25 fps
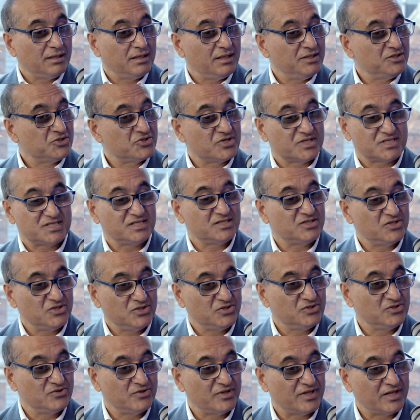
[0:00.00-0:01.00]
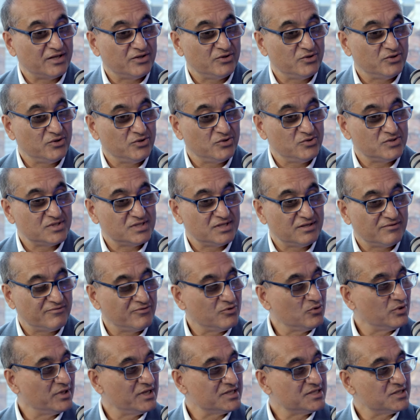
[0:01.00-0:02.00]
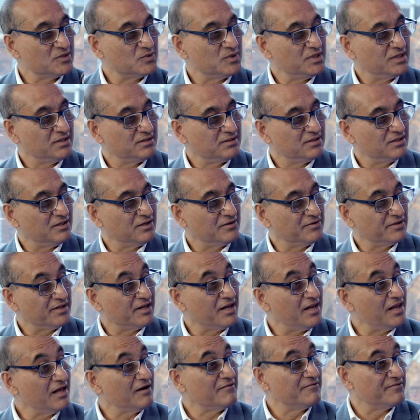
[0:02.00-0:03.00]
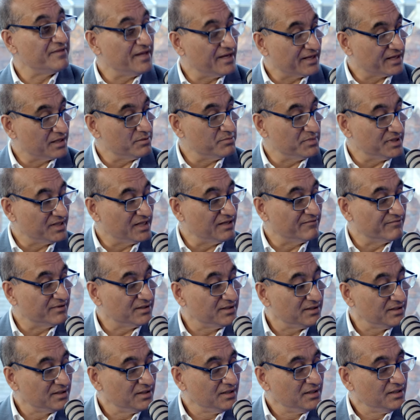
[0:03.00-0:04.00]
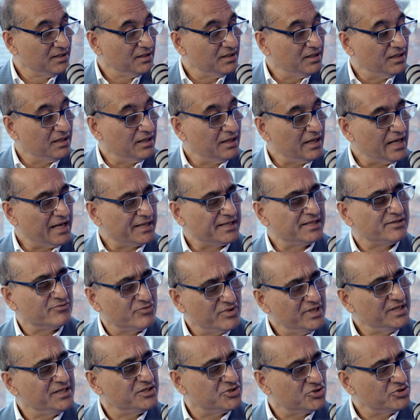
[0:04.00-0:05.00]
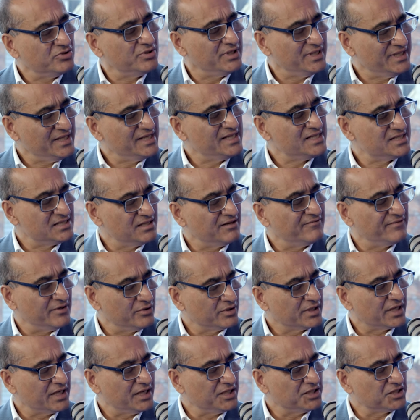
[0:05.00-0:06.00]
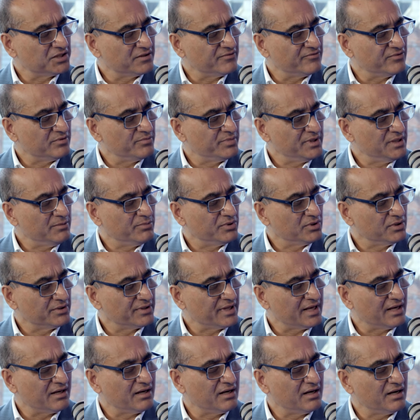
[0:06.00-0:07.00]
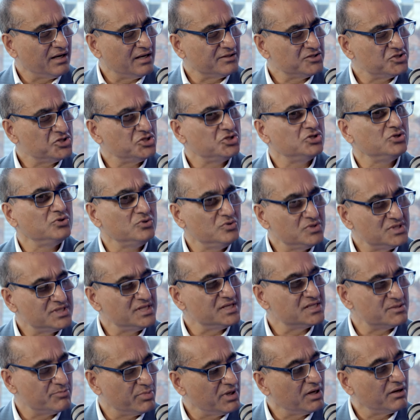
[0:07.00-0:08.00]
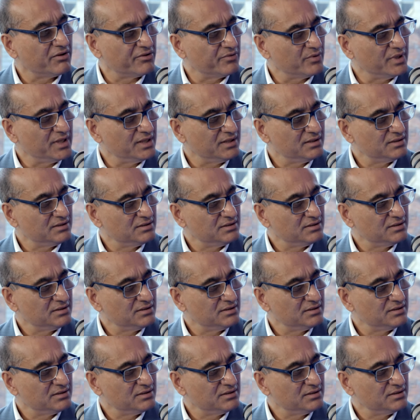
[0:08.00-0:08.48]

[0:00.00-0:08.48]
interested that you use the four-letter word, the love that can be given. And it really truly is a vocation for people that choose this pathway.